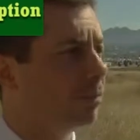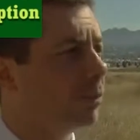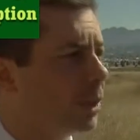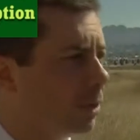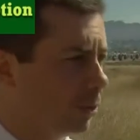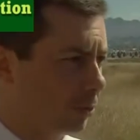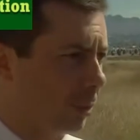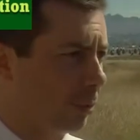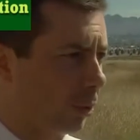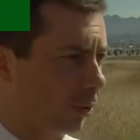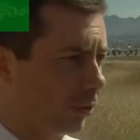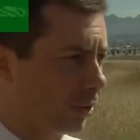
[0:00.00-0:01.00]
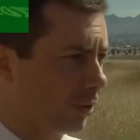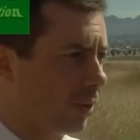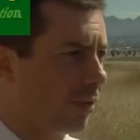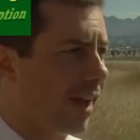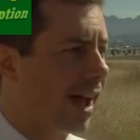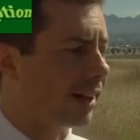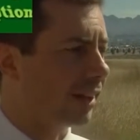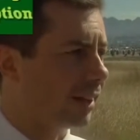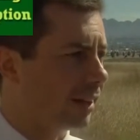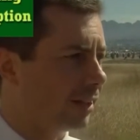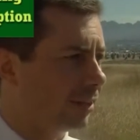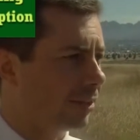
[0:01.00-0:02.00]
huge proportion of Nevada
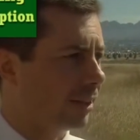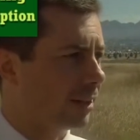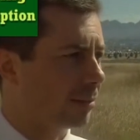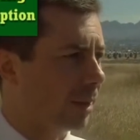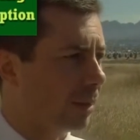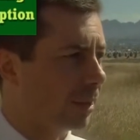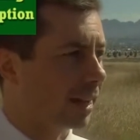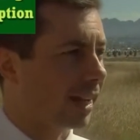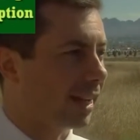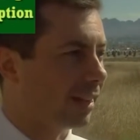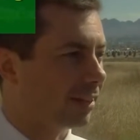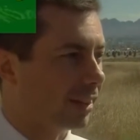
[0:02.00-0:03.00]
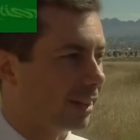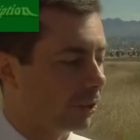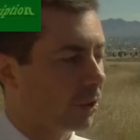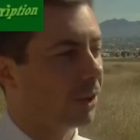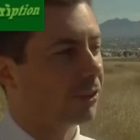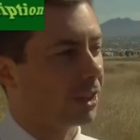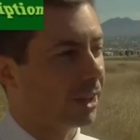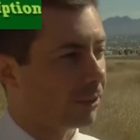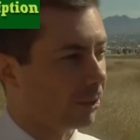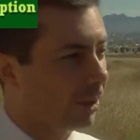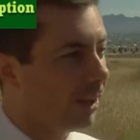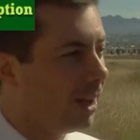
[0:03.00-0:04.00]
is in public hands, and across the
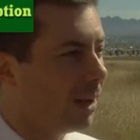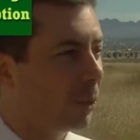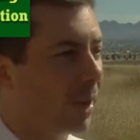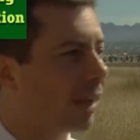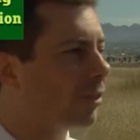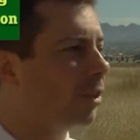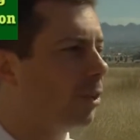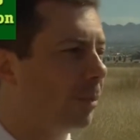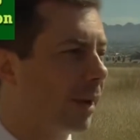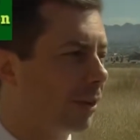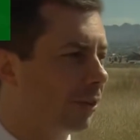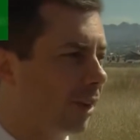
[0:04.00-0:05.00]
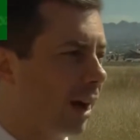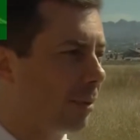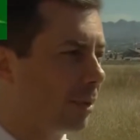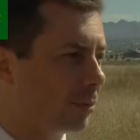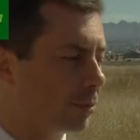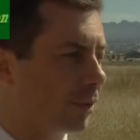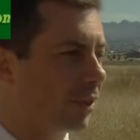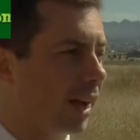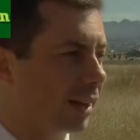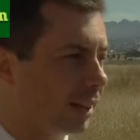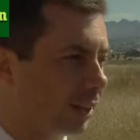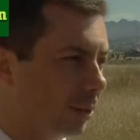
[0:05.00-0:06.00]
country, we have to do a better job of
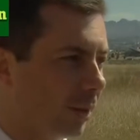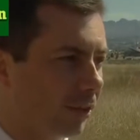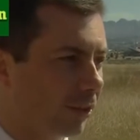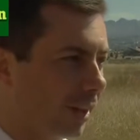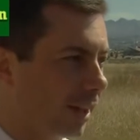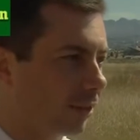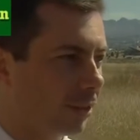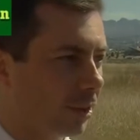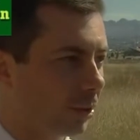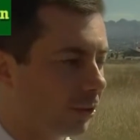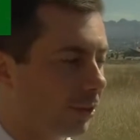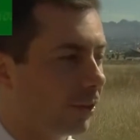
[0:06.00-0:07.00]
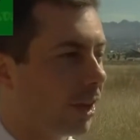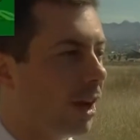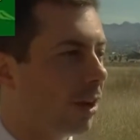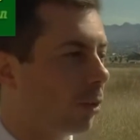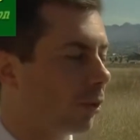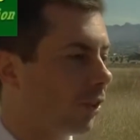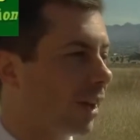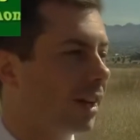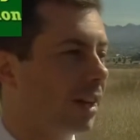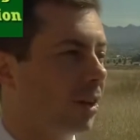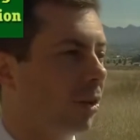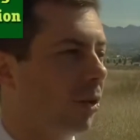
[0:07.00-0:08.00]
protecting U.S. lands and oceans. We're setting
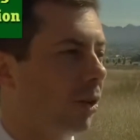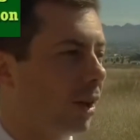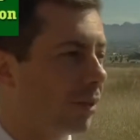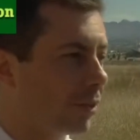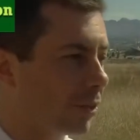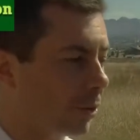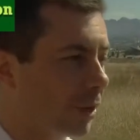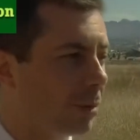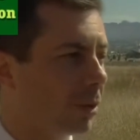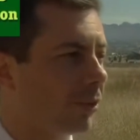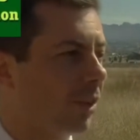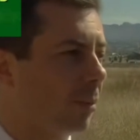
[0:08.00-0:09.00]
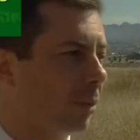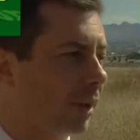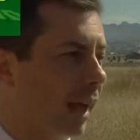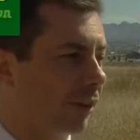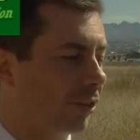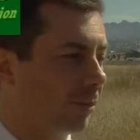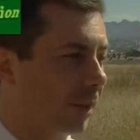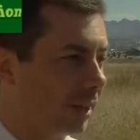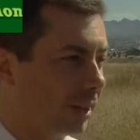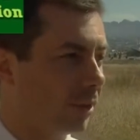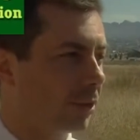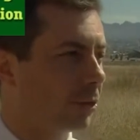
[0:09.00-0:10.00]
a goal of 30% protection by the
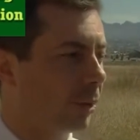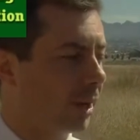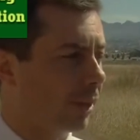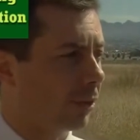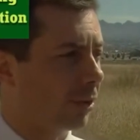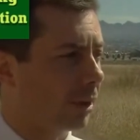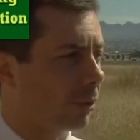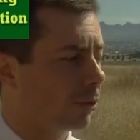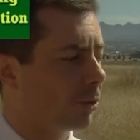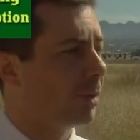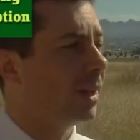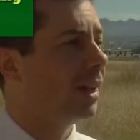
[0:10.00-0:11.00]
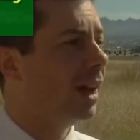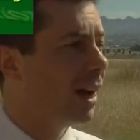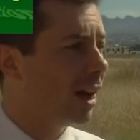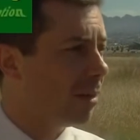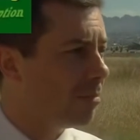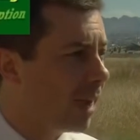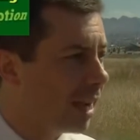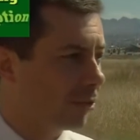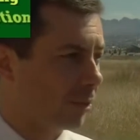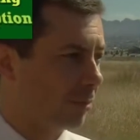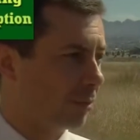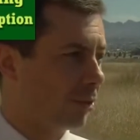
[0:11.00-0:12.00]
year 2030, which would be a
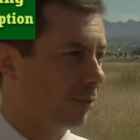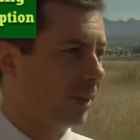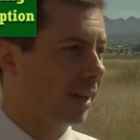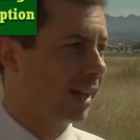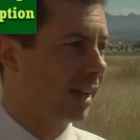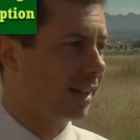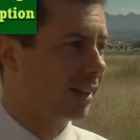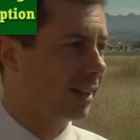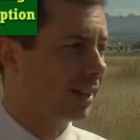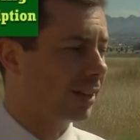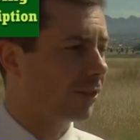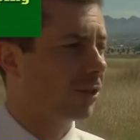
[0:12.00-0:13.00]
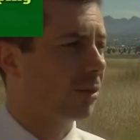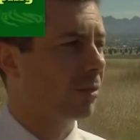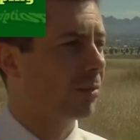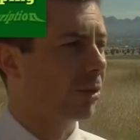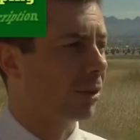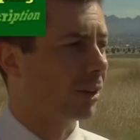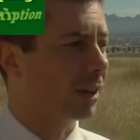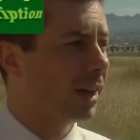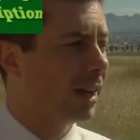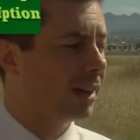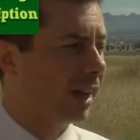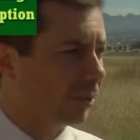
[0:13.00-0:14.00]
major improvement. And it's so important,
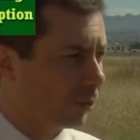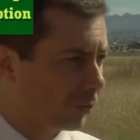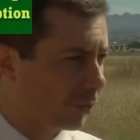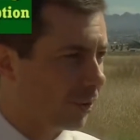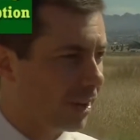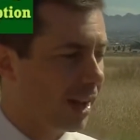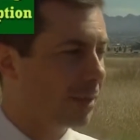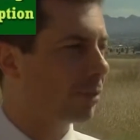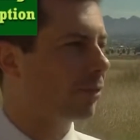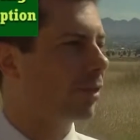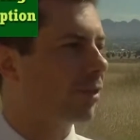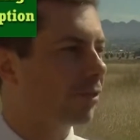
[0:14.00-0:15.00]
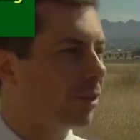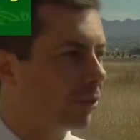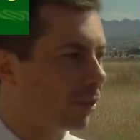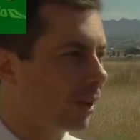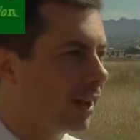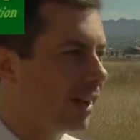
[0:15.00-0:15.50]
not just for today, but for the future,